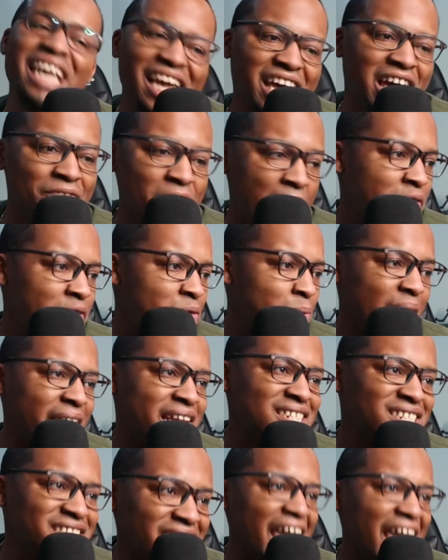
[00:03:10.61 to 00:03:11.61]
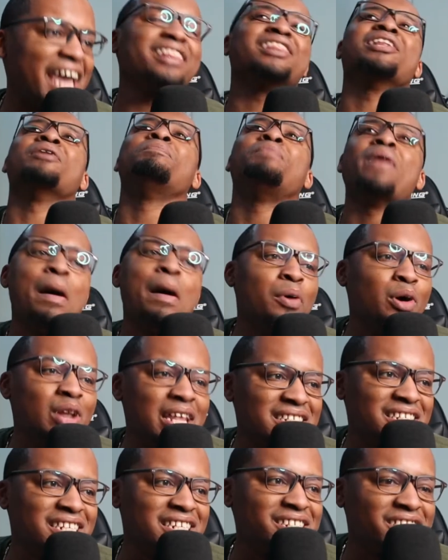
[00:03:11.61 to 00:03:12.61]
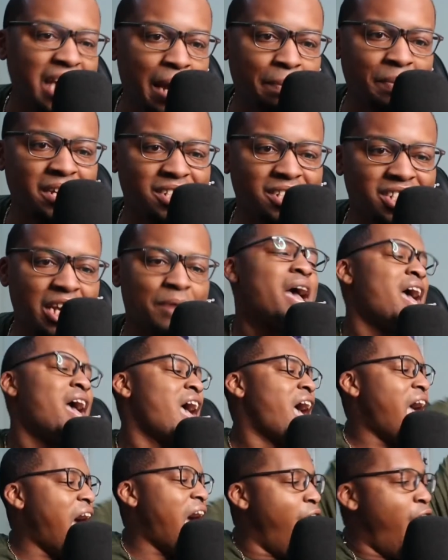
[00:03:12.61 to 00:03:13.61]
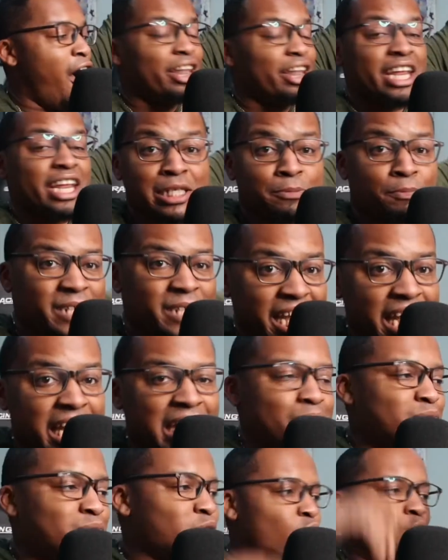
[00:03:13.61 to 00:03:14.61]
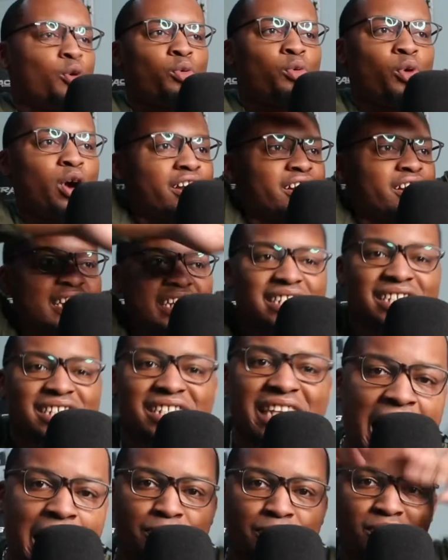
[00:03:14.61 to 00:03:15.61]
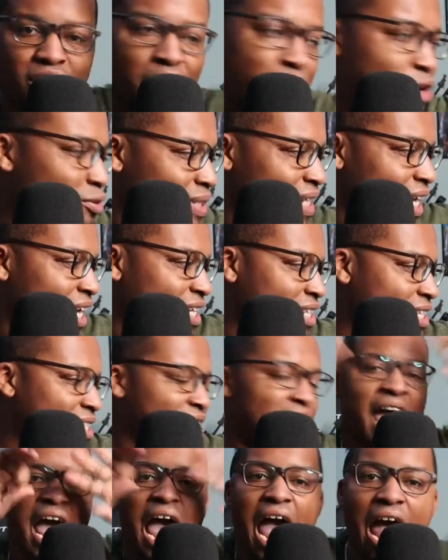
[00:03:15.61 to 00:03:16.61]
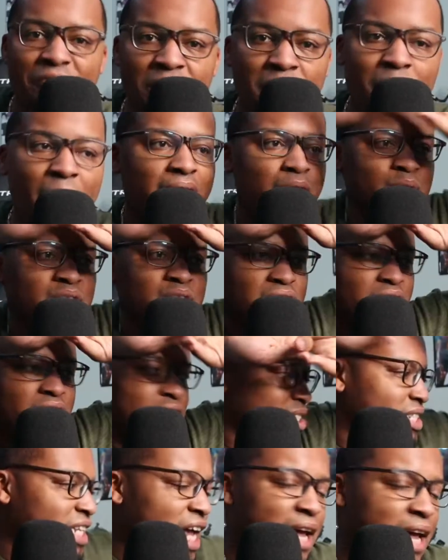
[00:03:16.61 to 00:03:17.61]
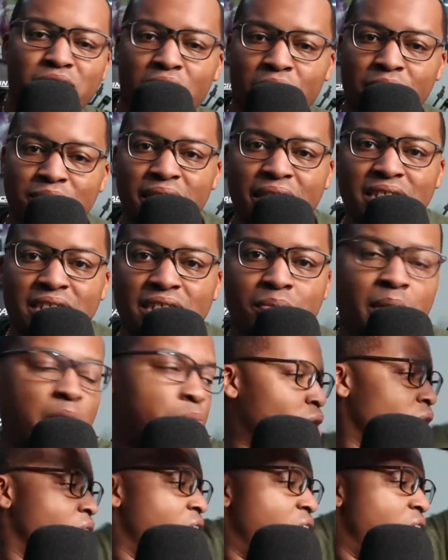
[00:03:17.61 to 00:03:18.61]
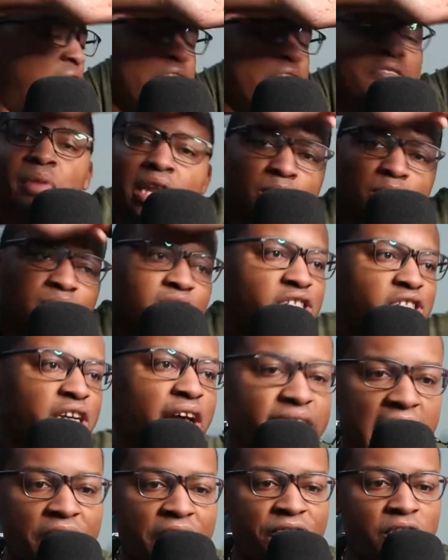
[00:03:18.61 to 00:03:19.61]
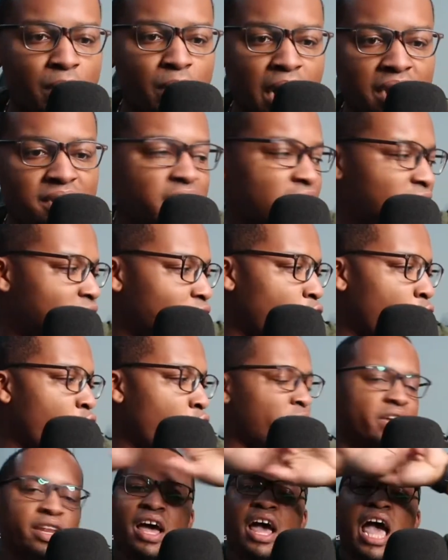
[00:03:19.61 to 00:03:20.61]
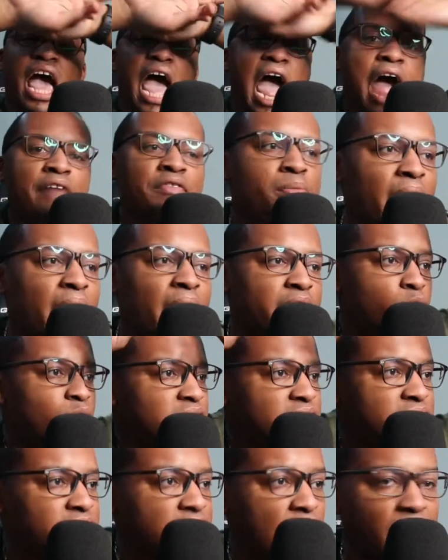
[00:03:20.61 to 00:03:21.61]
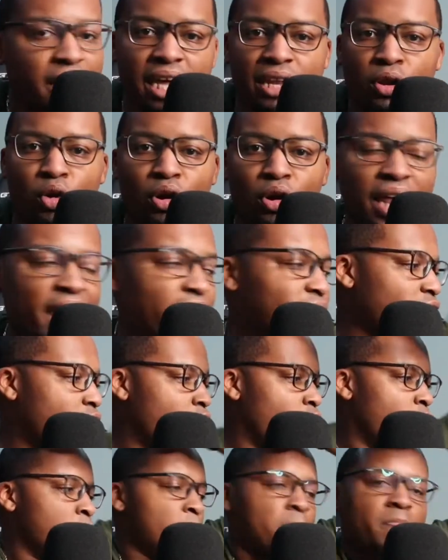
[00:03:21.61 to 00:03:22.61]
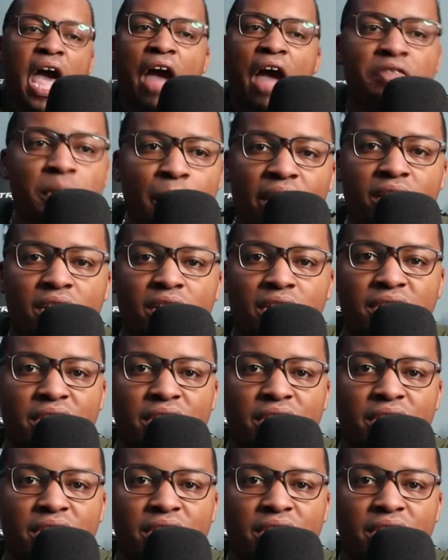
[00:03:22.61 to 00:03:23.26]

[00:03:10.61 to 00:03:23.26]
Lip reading: of everybody saying the bubble isn't a championship. All these teams were under the same circumstances. Everybody was under the same circumstances in the bubble. Everybody was shut down for months because of COVID. Everybody was stuck in Orlando. Everybody couldn't see their